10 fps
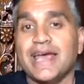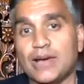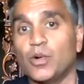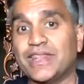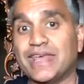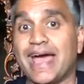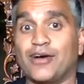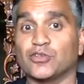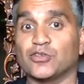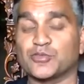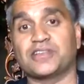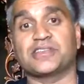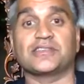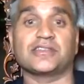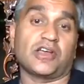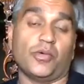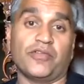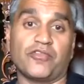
where the house prices are going,